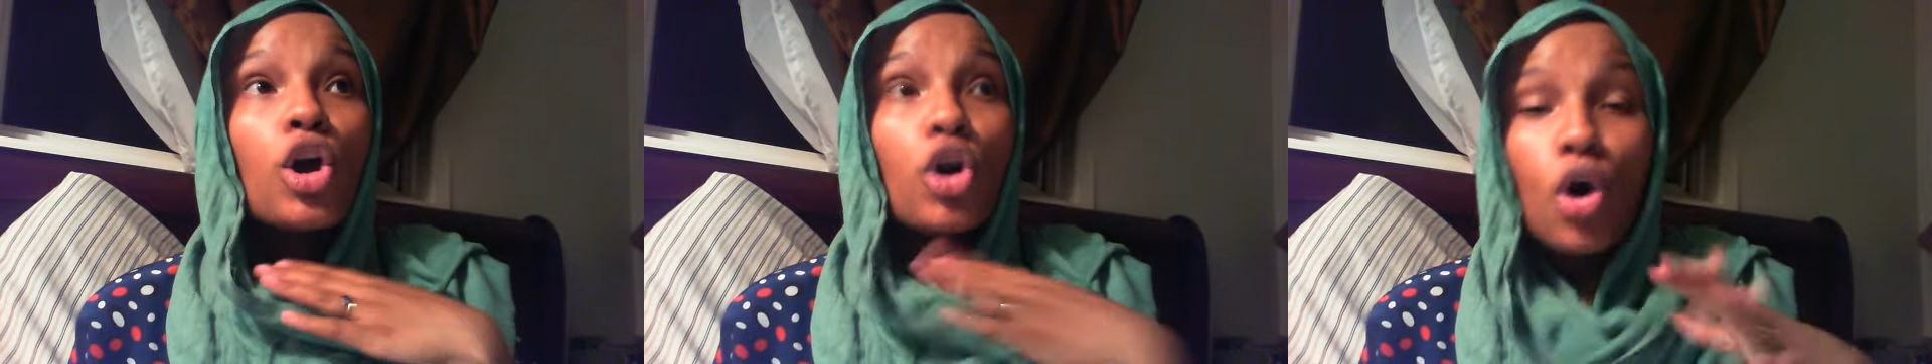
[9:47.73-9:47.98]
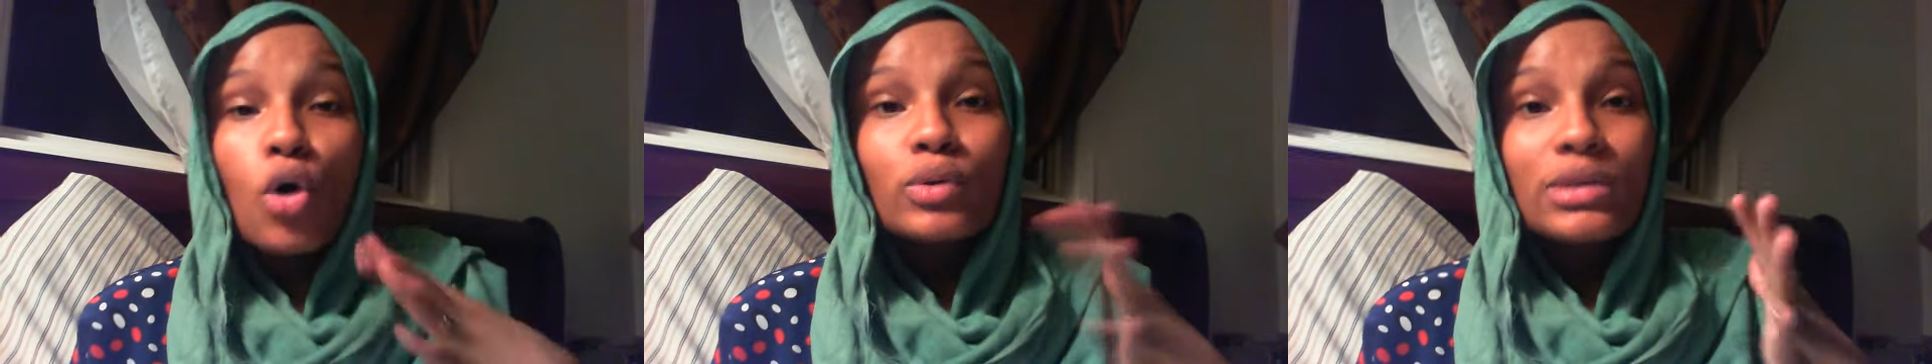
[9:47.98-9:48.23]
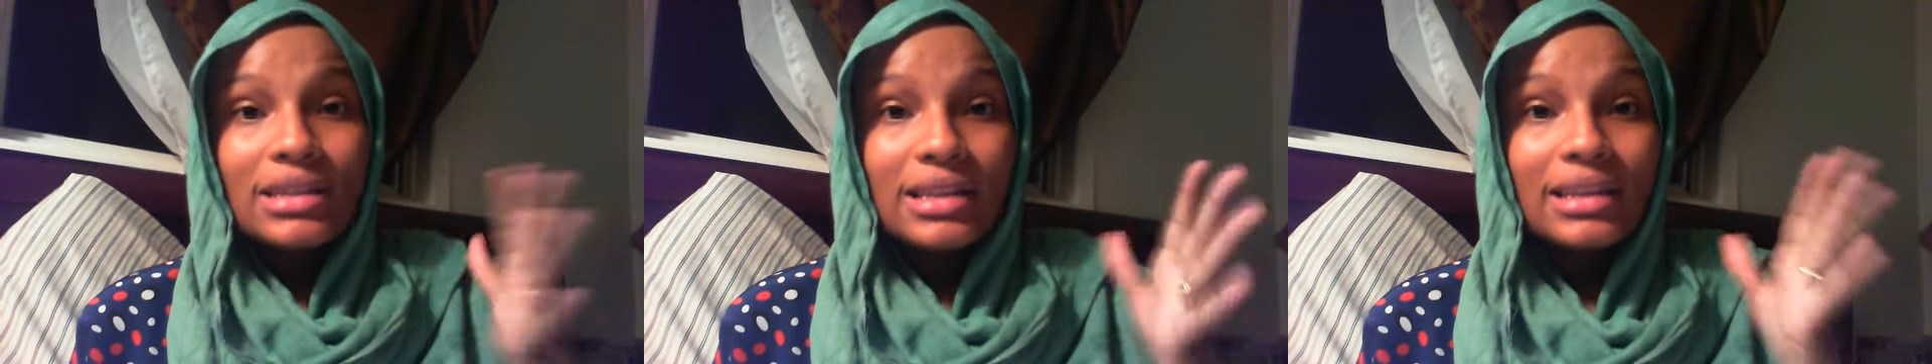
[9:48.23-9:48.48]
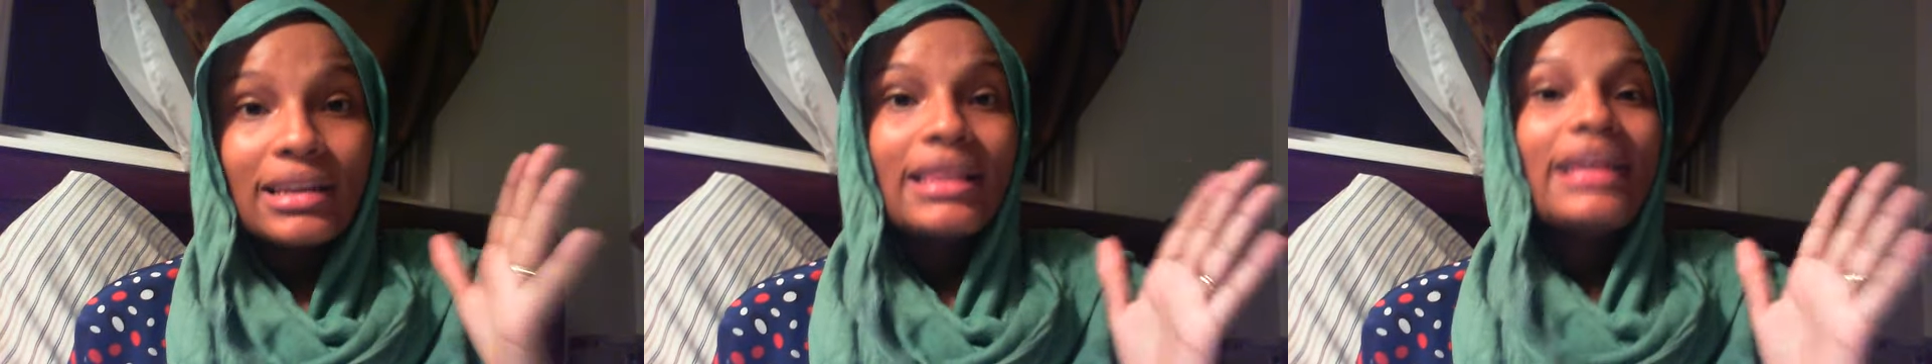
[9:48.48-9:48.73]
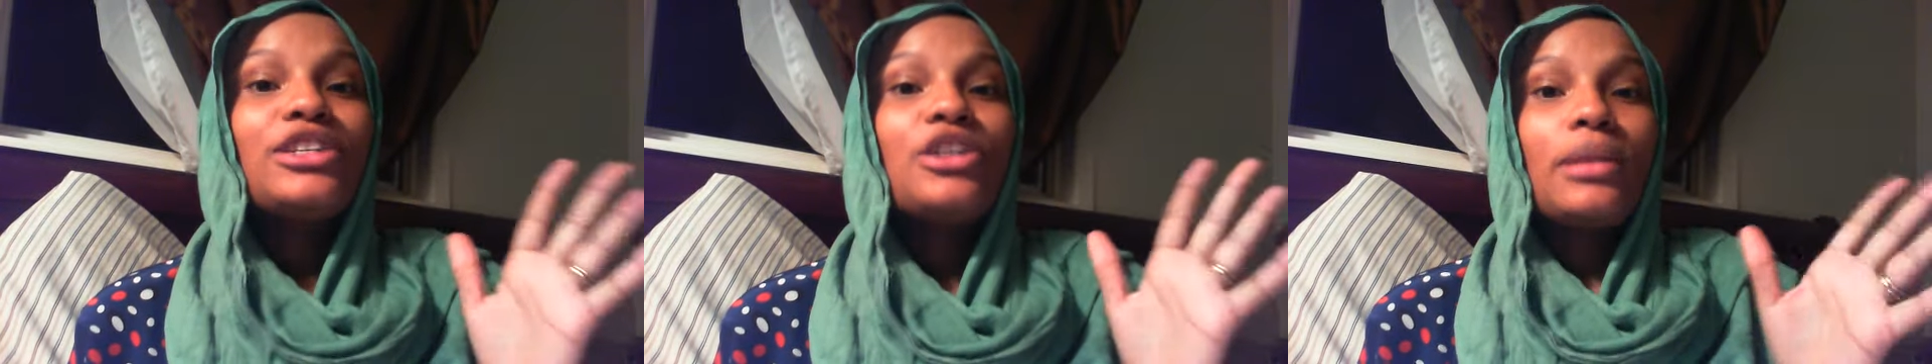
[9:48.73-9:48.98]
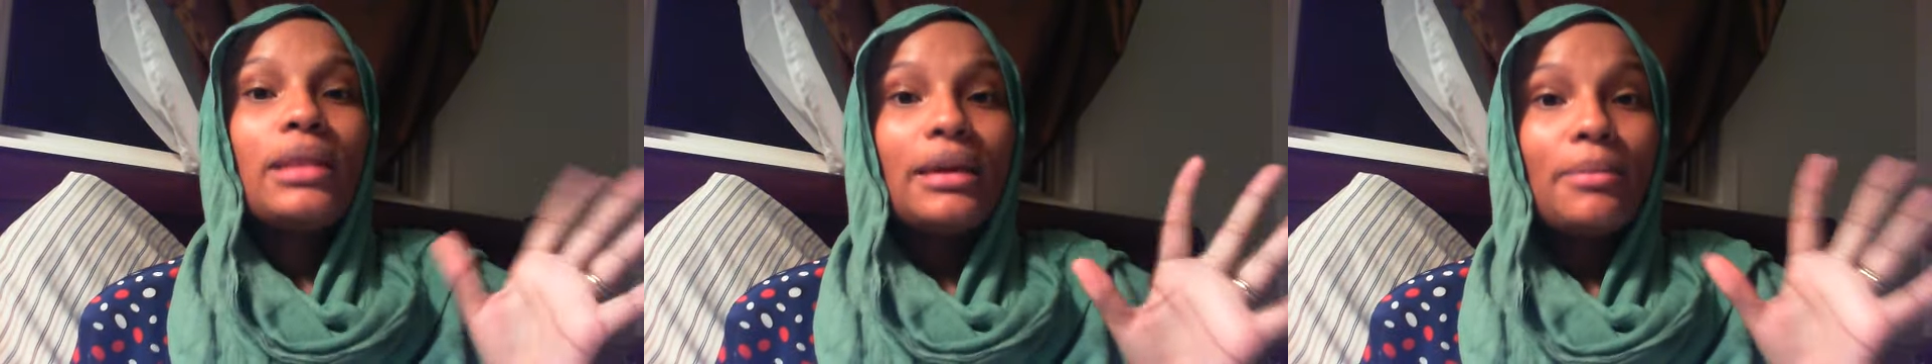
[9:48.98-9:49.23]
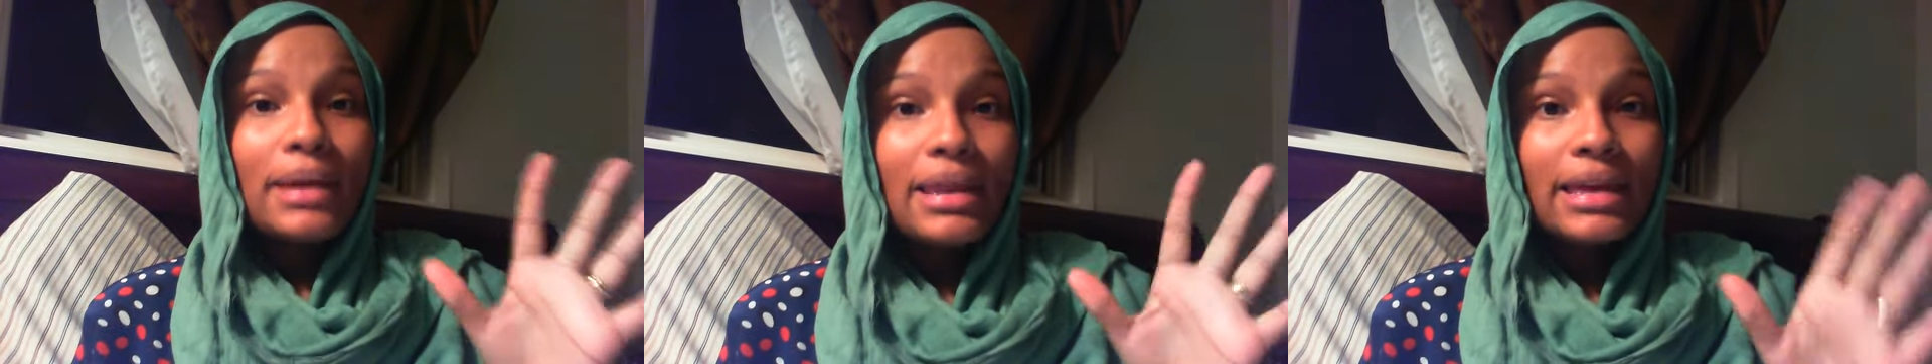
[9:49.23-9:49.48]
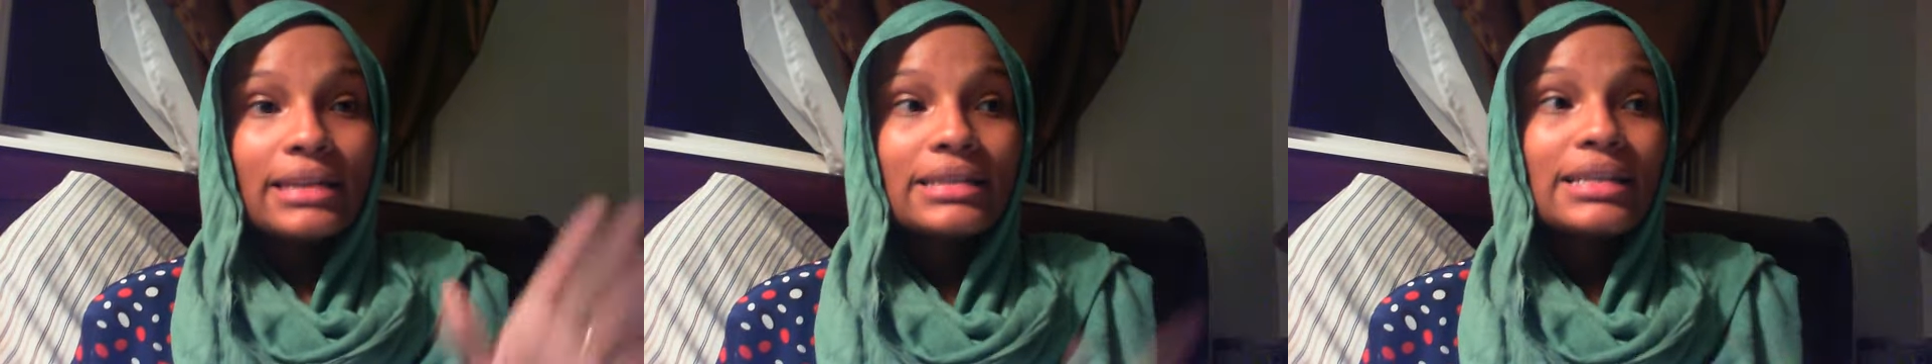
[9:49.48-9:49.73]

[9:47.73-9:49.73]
go to the Leleche League meetings,